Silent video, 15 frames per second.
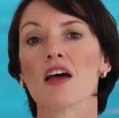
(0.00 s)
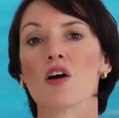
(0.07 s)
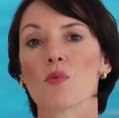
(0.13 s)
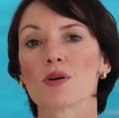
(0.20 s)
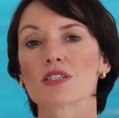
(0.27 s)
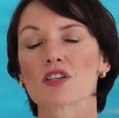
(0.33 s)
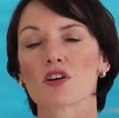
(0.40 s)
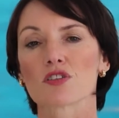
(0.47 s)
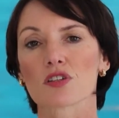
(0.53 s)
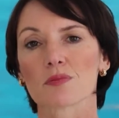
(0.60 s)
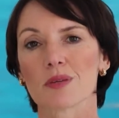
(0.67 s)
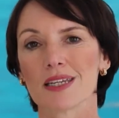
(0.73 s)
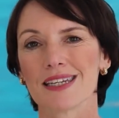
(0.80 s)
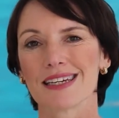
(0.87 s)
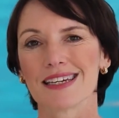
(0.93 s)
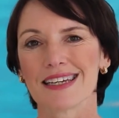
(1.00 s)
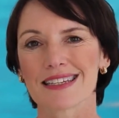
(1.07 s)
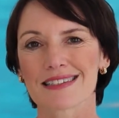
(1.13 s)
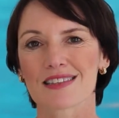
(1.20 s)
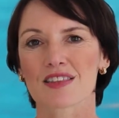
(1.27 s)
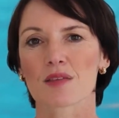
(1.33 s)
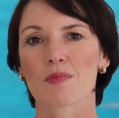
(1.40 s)
where social media
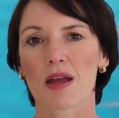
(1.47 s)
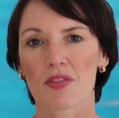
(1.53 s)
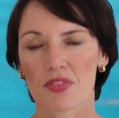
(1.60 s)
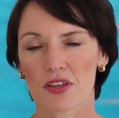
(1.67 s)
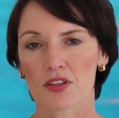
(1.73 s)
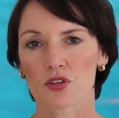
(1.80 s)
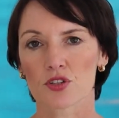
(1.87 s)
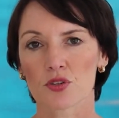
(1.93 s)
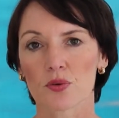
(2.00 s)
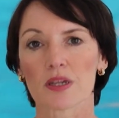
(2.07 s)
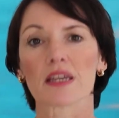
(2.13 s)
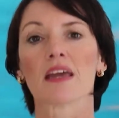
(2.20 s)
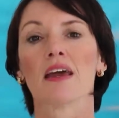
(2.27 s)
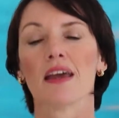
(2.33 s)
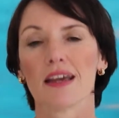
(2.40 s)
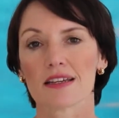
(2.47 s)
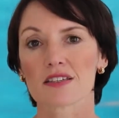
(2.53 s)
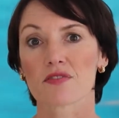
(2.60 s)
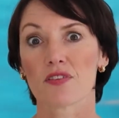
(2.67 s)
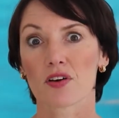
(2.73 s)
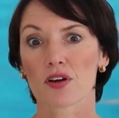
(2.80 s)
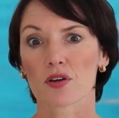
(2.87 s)
isn't the main thing you're doing, is a
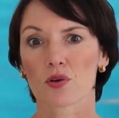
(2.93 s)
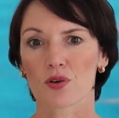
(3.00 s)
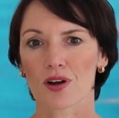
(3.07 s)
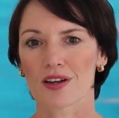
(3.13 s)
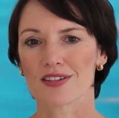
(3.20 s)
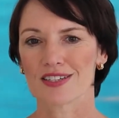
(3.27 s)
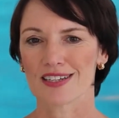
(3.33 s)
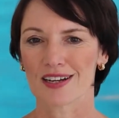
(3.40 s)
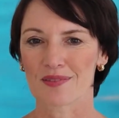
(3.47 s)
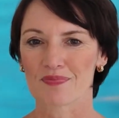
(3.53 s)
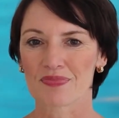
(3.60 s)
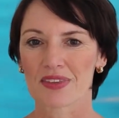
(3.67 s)
very good idea.